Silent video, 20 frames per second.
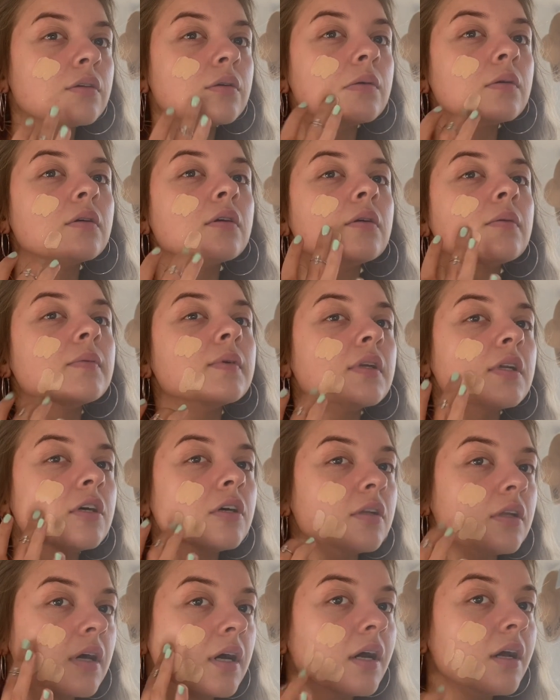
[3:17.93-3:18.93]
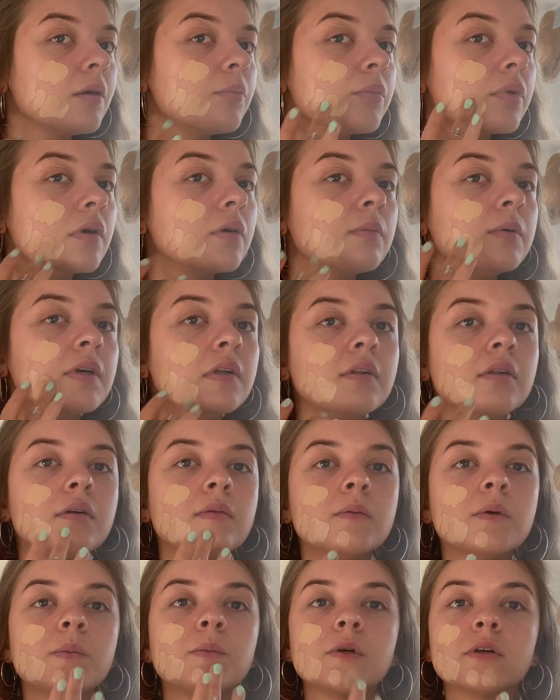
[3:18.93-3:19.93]
Maybe a little light, but
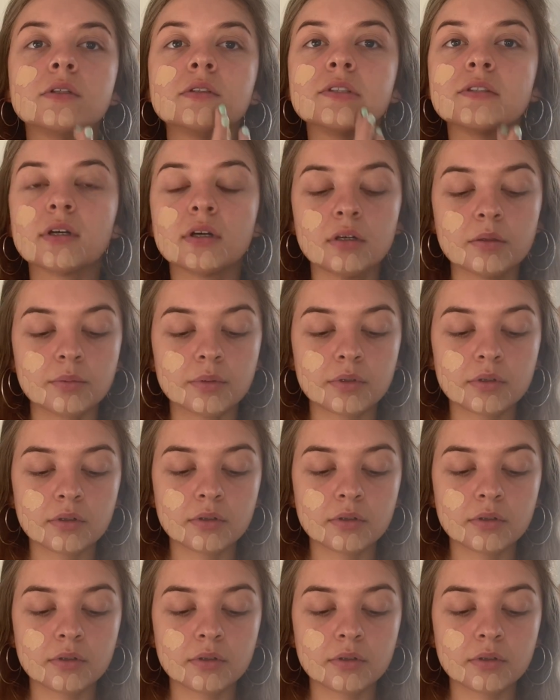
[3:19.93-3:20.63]
we'll bronze up.